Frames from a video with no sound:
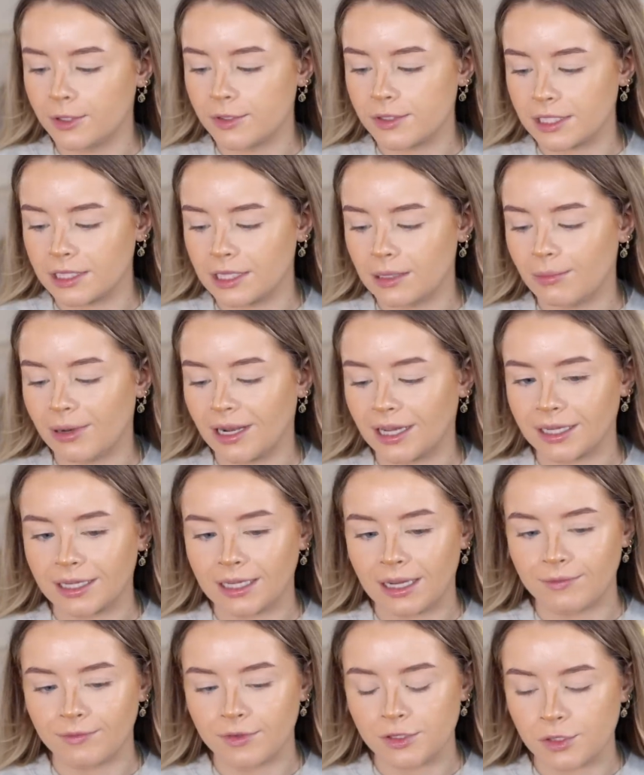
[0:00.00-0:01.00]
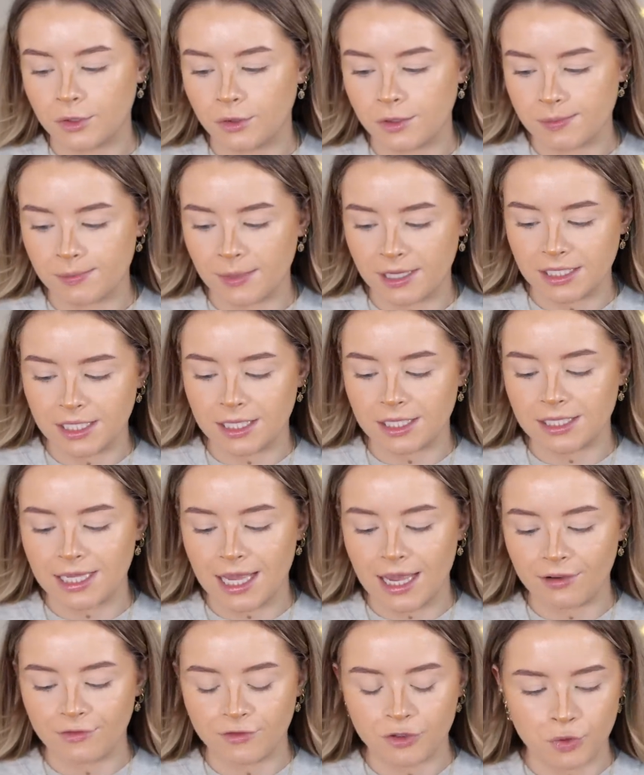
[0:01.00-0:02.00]
using the Blank Canvas Cosmetics
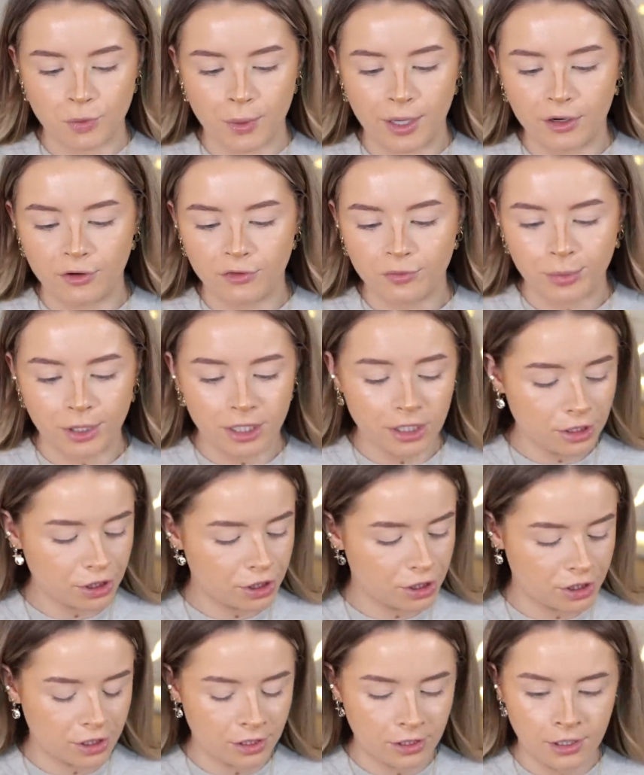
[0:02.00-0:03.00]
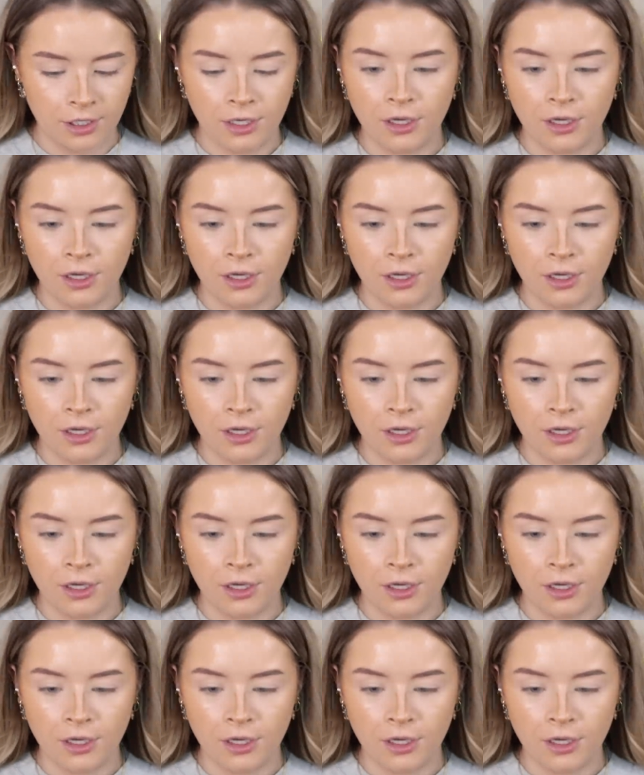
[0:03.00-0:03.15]
F12 brush,